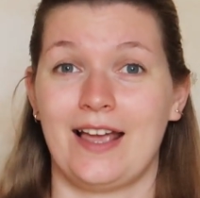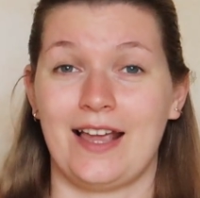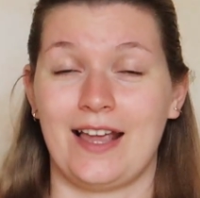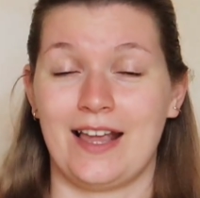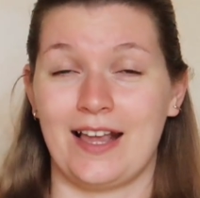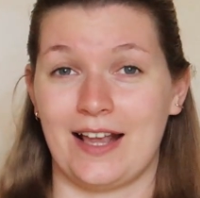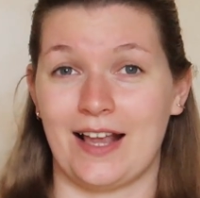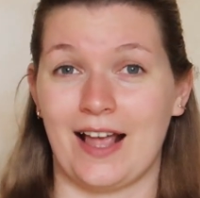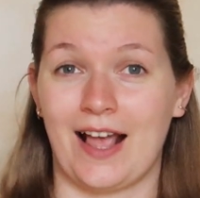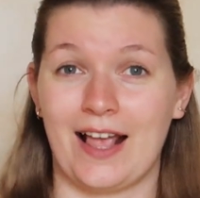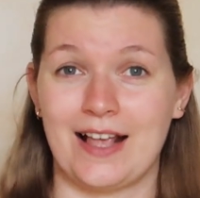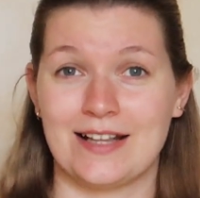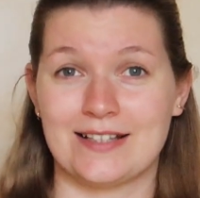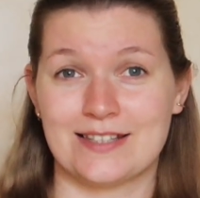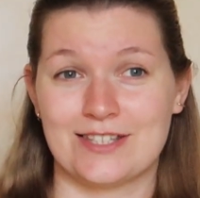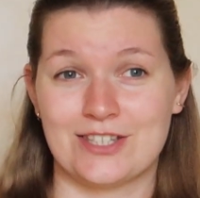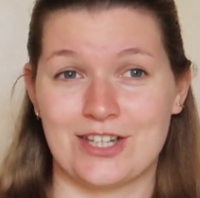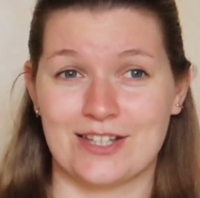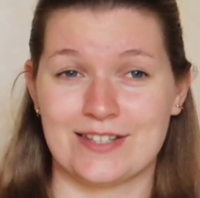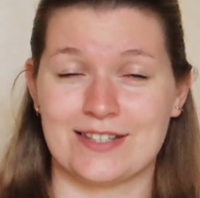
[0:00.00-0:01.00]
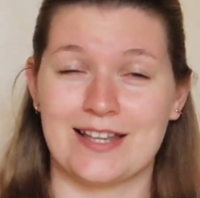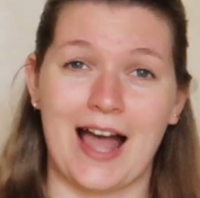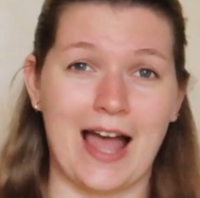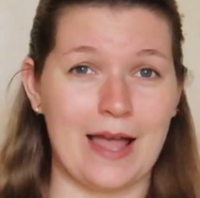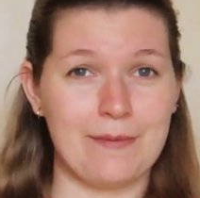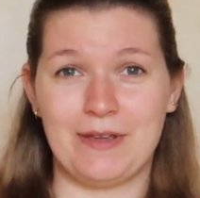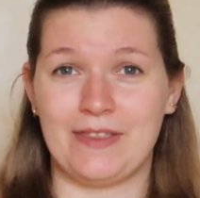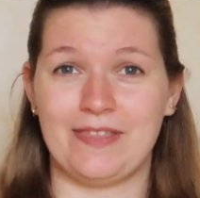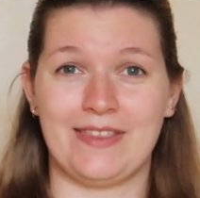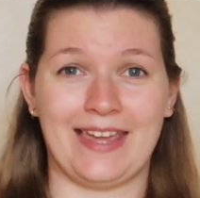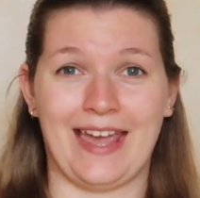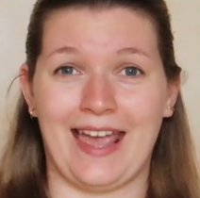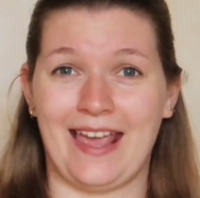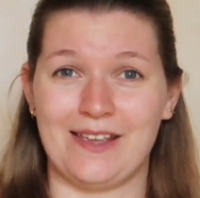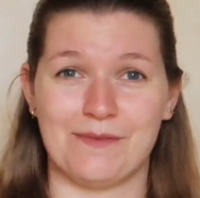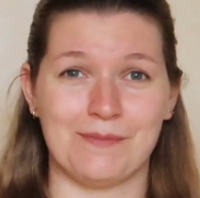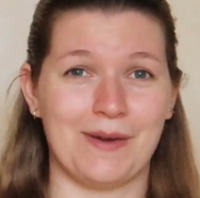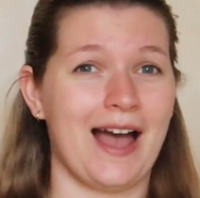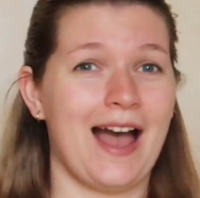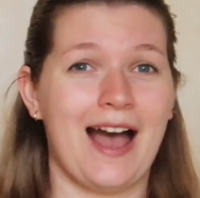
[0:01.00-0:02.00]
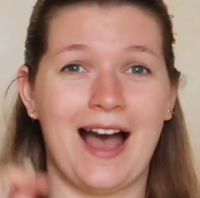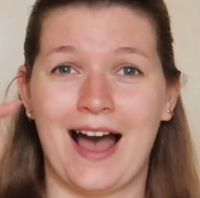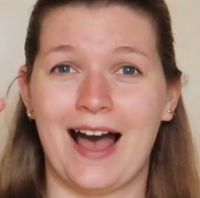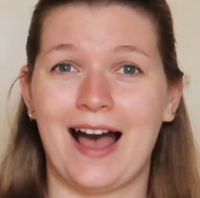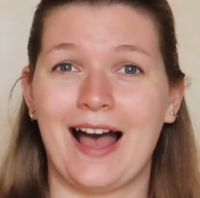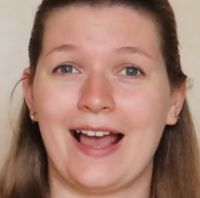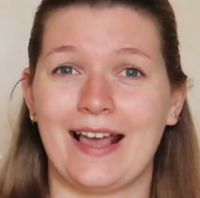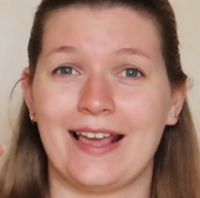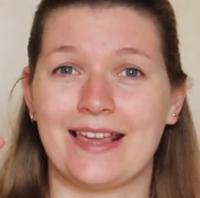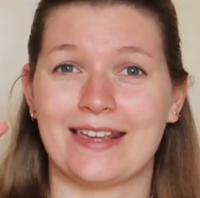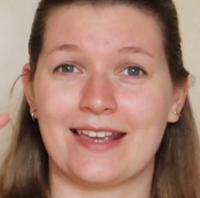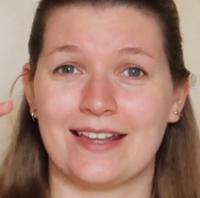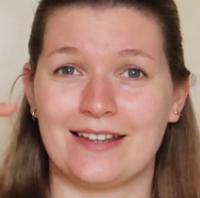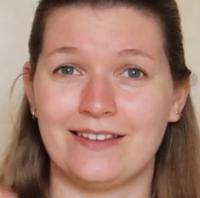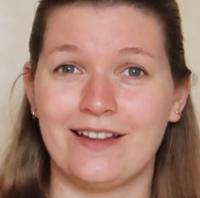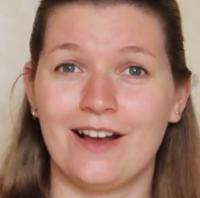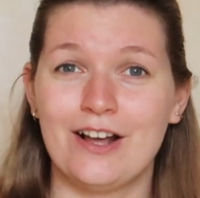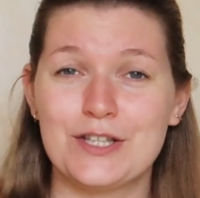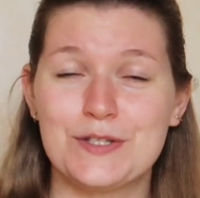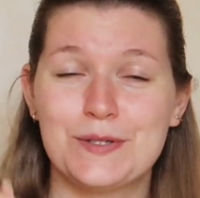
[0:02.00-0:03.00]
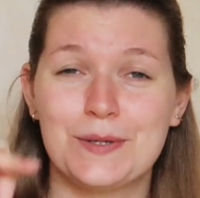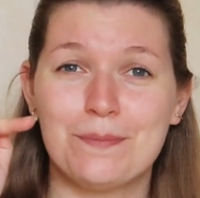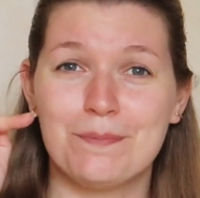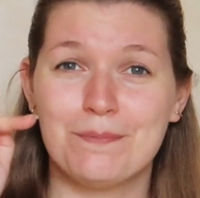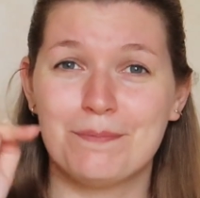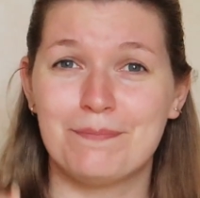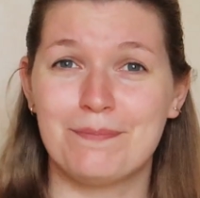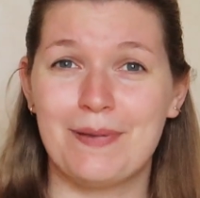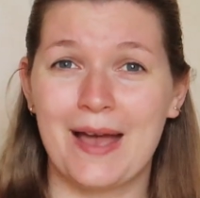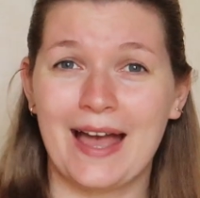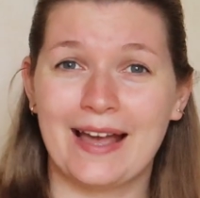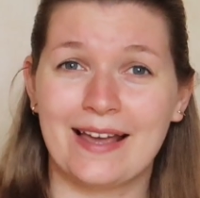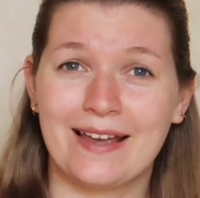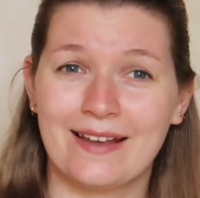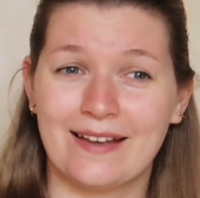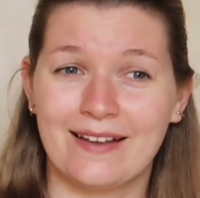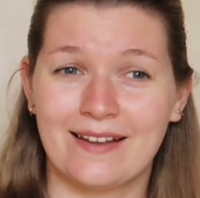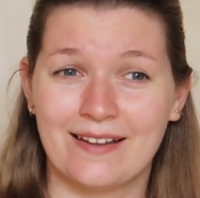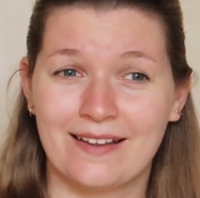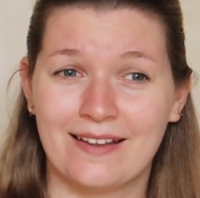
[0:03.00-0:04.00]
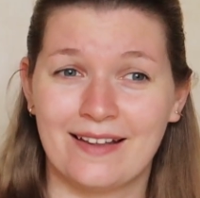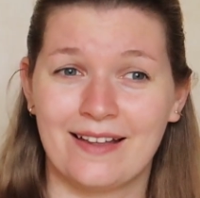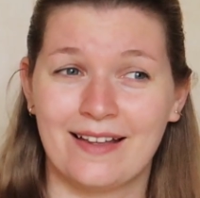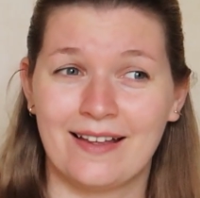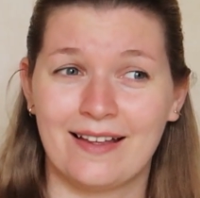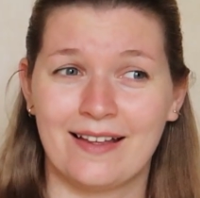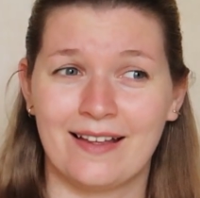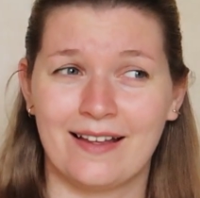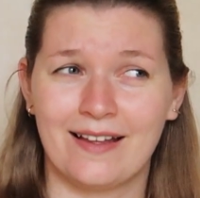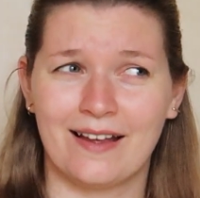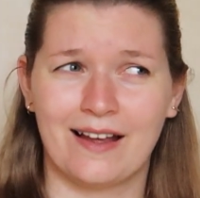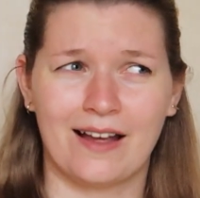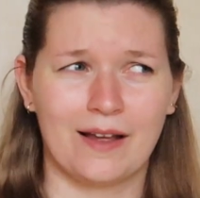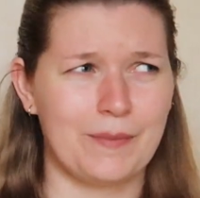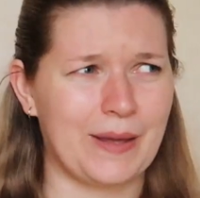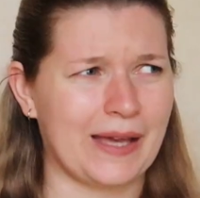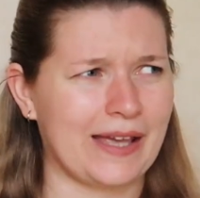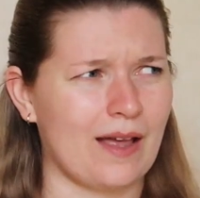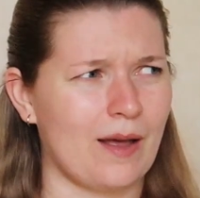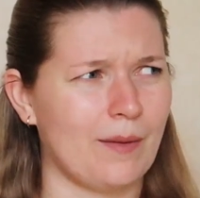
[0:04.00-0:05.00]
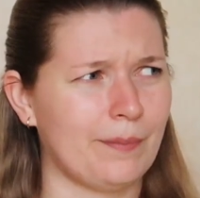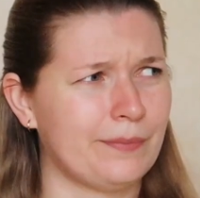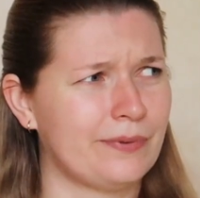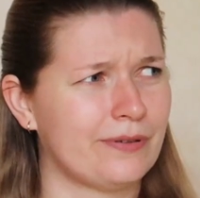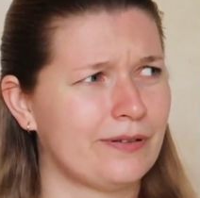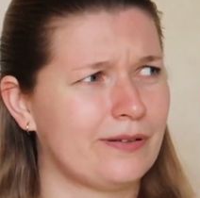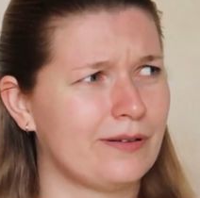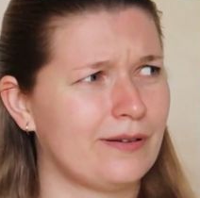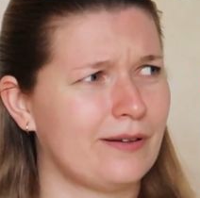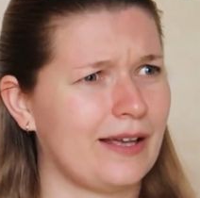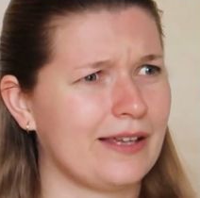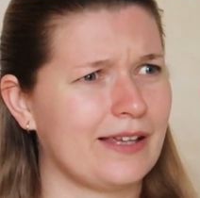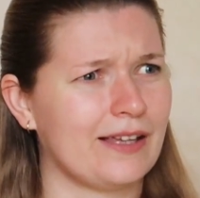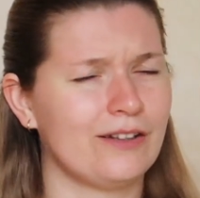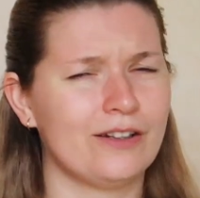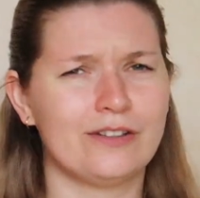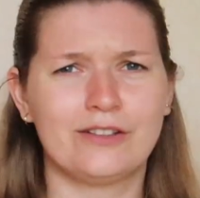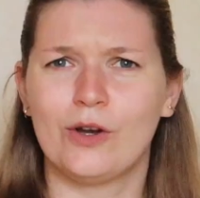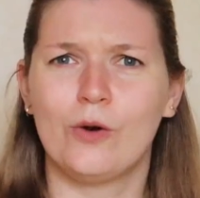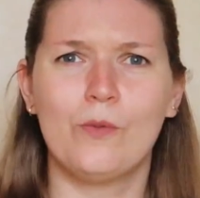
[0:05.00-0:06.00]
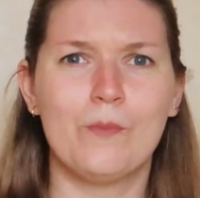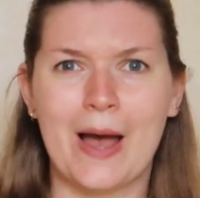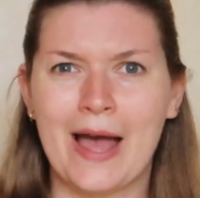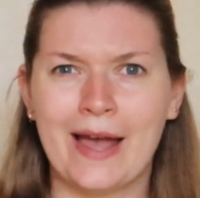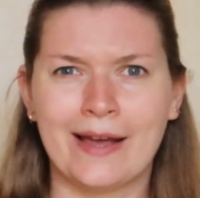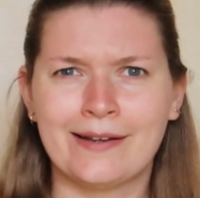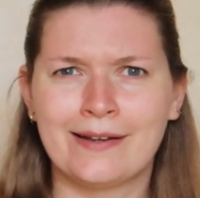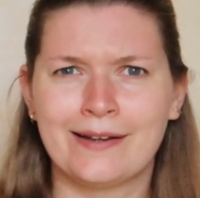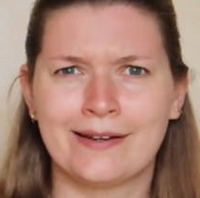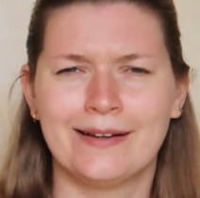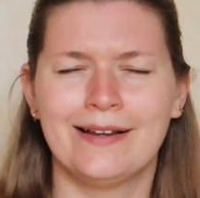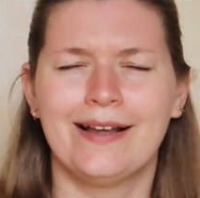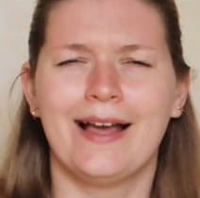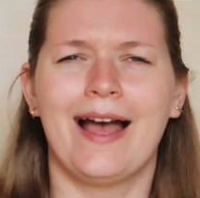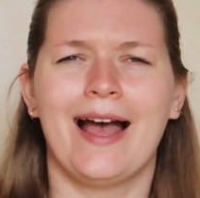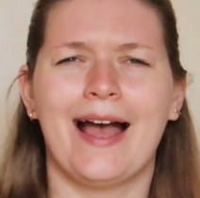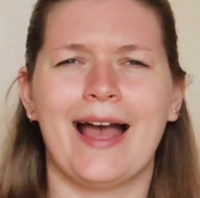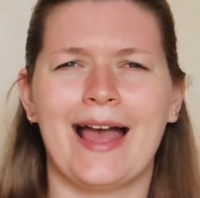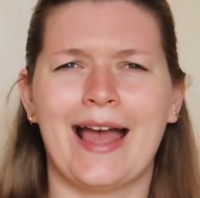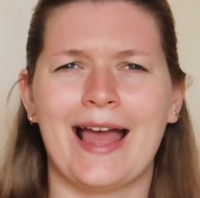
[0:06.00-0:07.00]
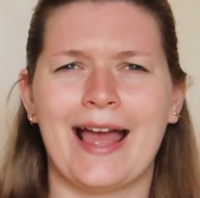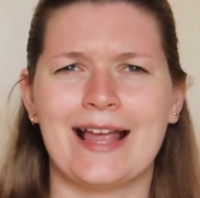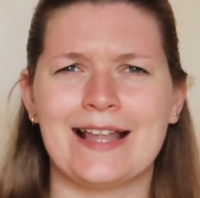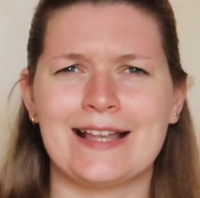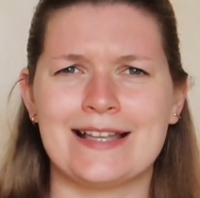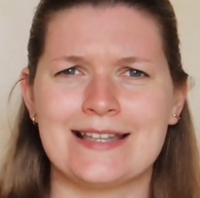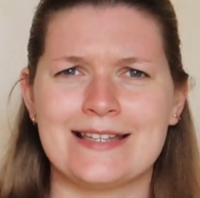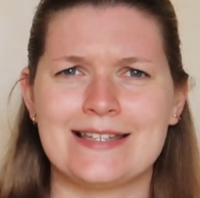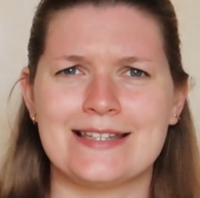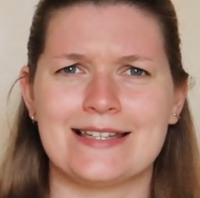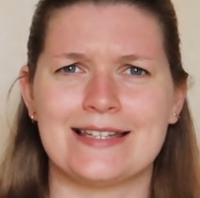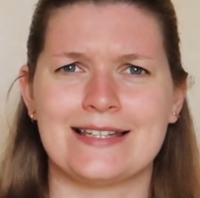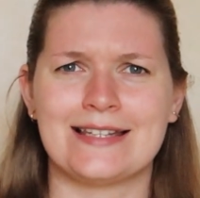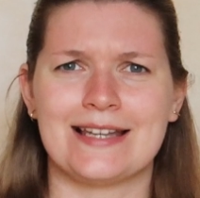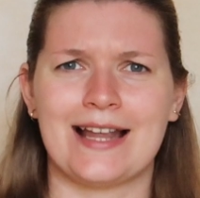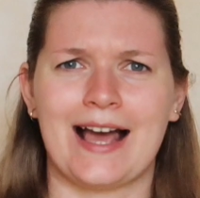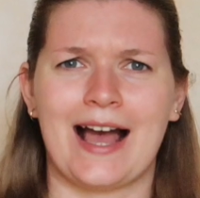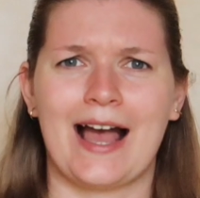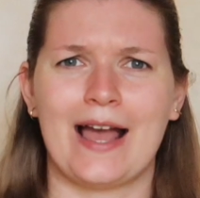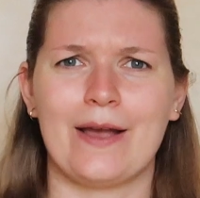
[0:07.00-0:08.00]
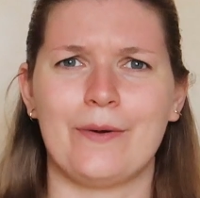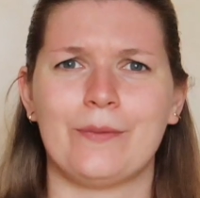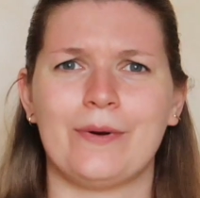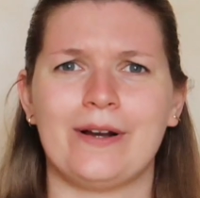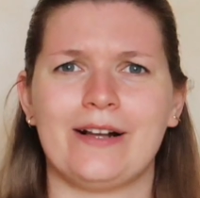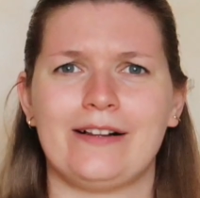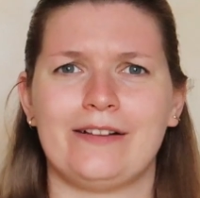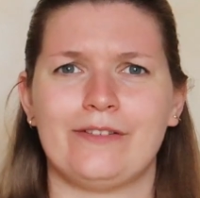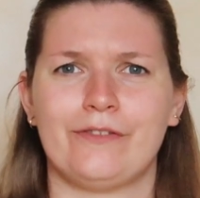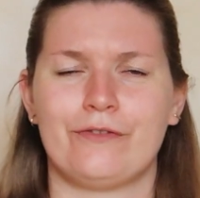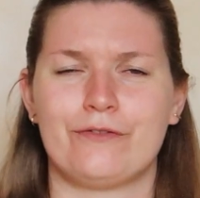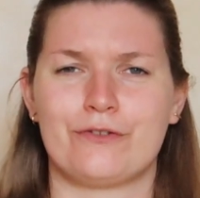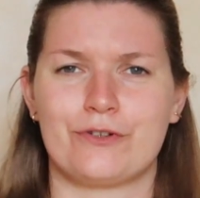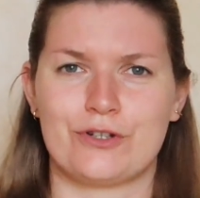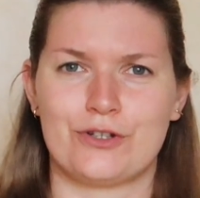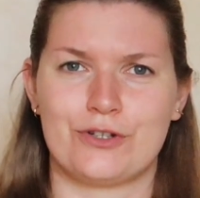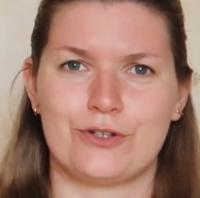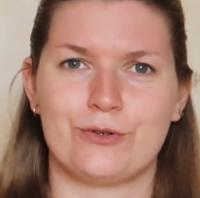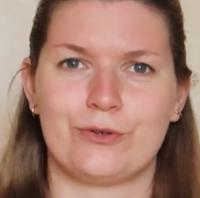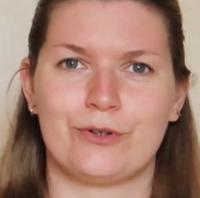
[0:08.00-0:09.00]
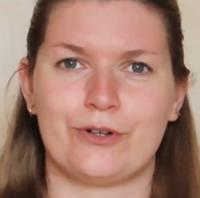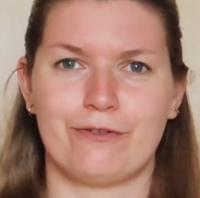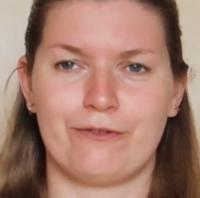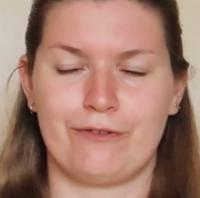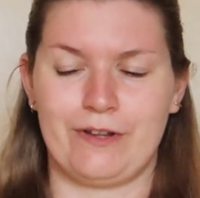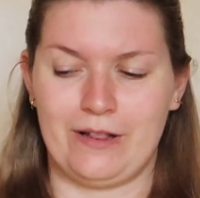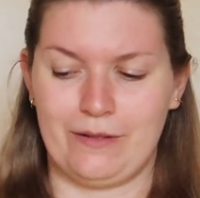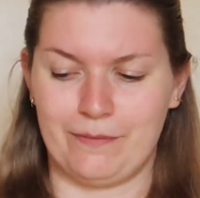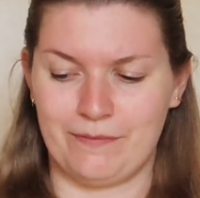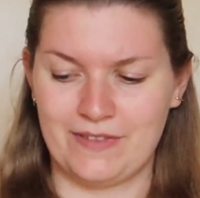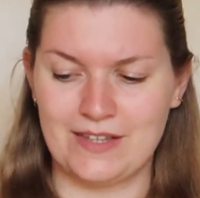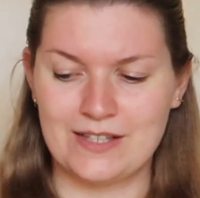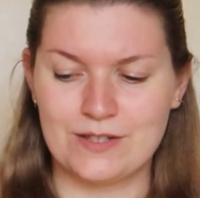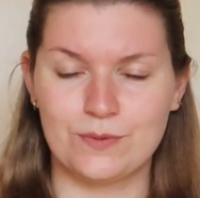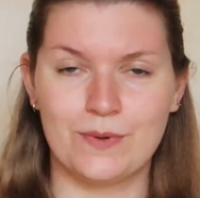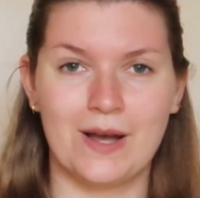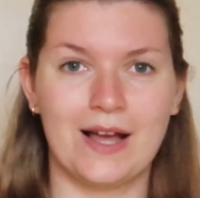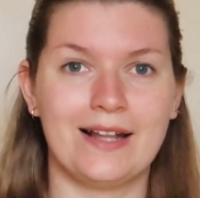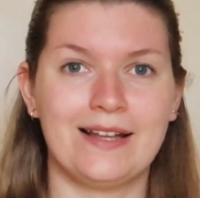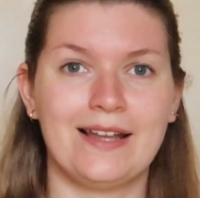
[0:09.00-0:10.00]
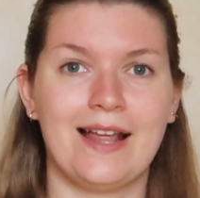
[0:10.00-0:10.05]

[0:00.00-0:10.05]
it's just, I'm in the game. I cannot back up. I cannot go back, and I will for sure film this one,